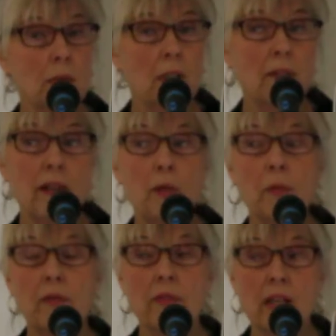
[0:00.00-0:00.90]
one of the other
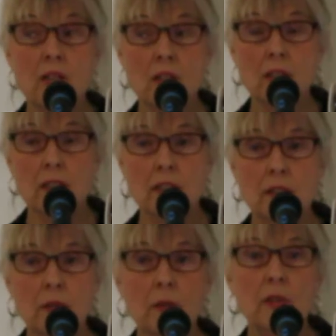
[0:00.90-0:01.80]
professions,
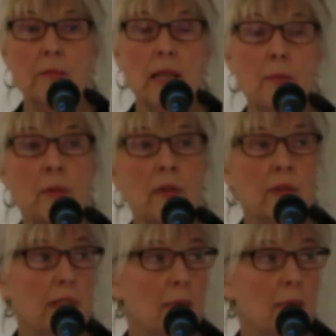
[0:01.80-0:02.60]
whose members